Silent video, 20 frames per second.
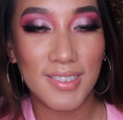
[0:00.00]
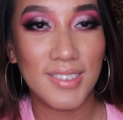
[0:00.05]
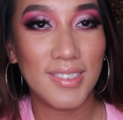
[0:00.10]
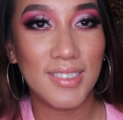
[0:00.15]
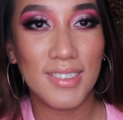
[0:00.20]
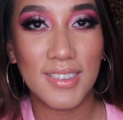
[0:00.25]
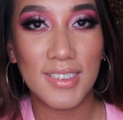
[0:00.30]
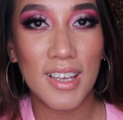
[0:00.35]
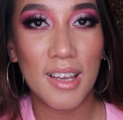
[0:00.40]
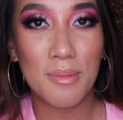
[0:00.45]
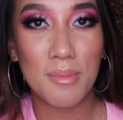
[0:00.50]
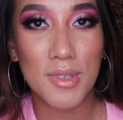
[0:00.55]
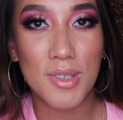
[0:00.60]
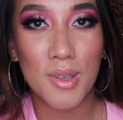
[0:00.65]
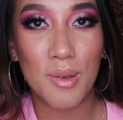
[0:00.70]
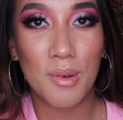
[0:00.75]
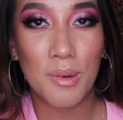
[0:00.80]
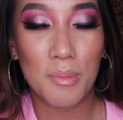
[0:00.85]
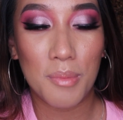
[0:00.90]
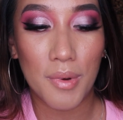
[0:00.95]
I'm
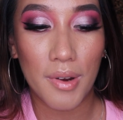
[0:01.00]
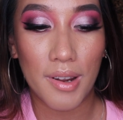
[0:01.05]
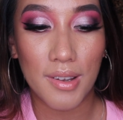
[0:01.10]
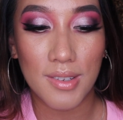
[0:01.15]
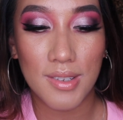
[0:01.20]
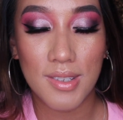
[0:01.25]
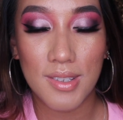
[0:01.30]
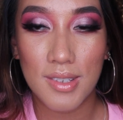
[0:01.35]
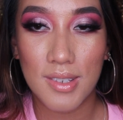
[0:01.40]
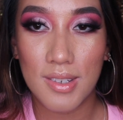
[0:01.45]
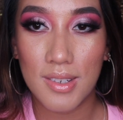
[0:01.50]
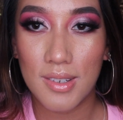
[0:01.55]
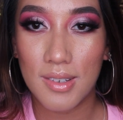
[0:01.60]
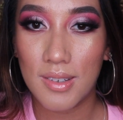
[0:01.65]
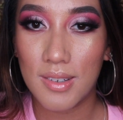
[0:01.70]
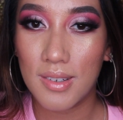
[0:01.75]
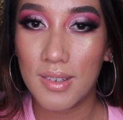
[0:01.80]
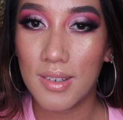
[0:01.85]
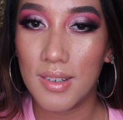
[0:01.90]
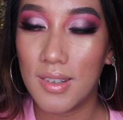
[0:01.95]
so impressed.
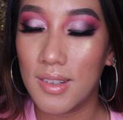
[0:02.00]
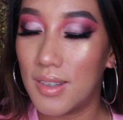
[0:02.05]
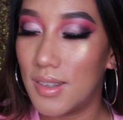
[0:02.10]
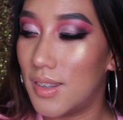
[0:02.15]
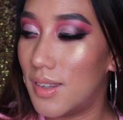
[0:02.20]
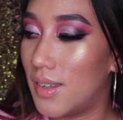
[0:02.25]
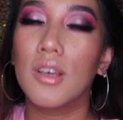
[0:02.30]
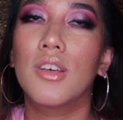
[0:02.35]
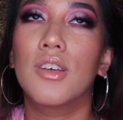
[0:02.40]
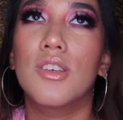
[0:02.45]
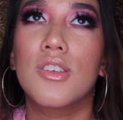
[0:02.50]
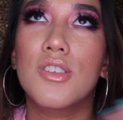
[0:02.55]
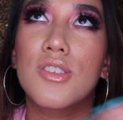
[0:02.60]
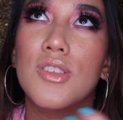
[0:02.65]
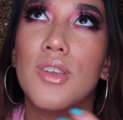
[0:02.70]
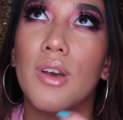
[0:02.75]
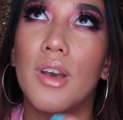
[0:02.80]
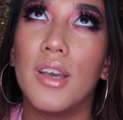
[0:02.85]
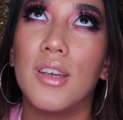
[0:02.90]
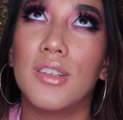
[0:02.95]

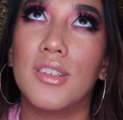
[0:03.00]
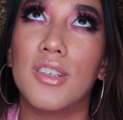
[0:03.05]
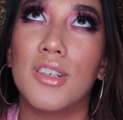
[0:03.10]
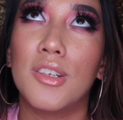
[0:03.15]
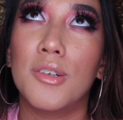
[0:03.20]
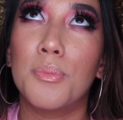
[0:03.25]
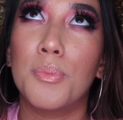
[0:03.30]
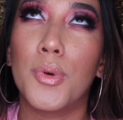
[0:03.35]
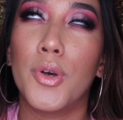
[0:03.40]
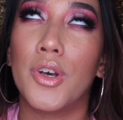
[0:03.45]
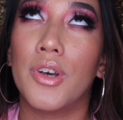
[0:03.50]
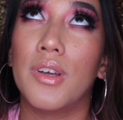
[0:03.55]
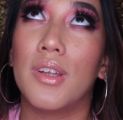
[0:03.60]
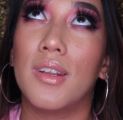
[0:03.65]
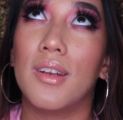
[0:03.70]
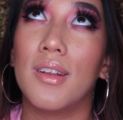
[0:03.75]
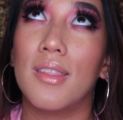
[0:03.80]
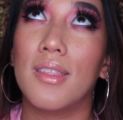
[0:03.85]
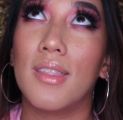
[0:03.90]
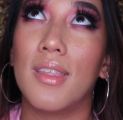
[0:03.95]
So I did put
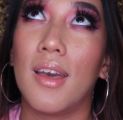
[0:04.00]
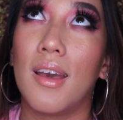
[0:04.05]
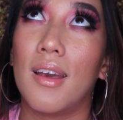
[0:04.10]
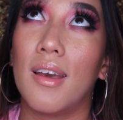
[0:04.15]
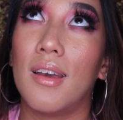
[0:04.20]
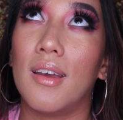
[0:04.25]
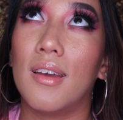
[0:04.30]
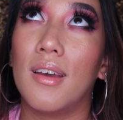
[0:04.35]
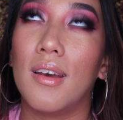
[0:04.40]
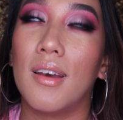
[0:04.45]
that